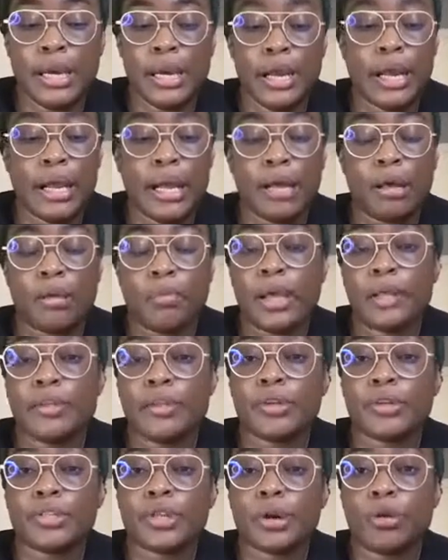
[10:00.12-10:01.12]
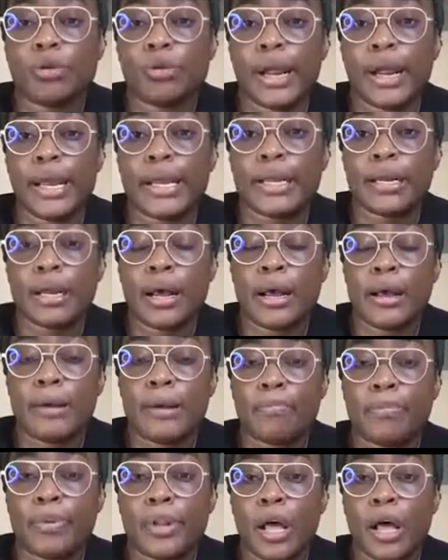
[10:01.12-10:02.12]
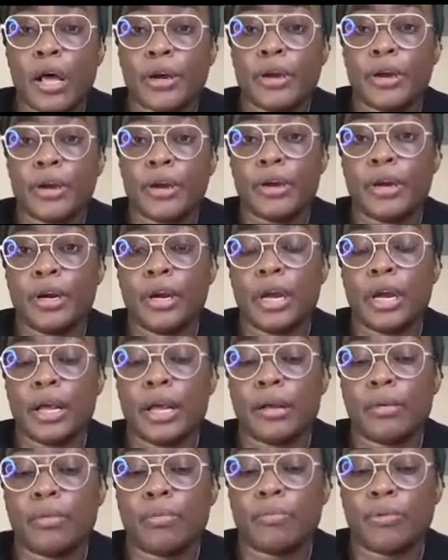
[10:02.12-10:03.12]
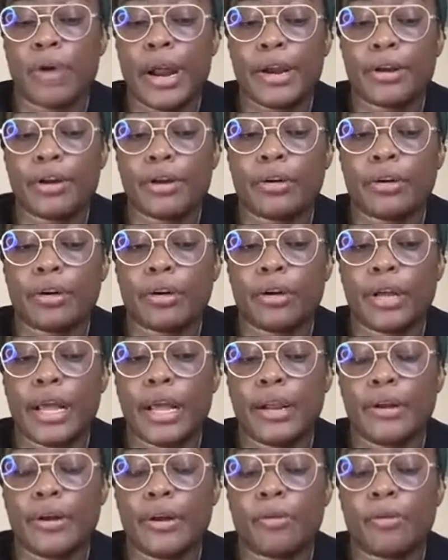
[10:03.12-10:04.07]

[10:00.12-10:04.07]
Um, and there's a great um, blogger um, writer and her